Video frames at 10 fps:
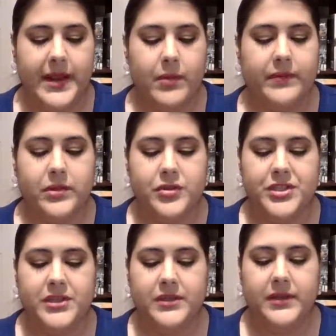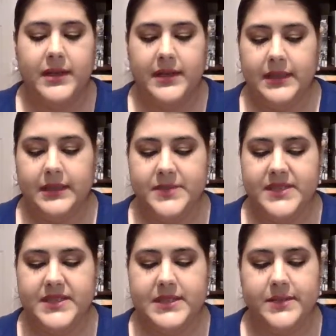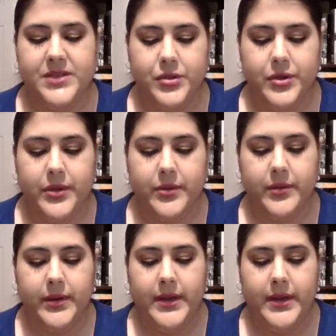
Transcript: Revolution lipsticks. Let me show you.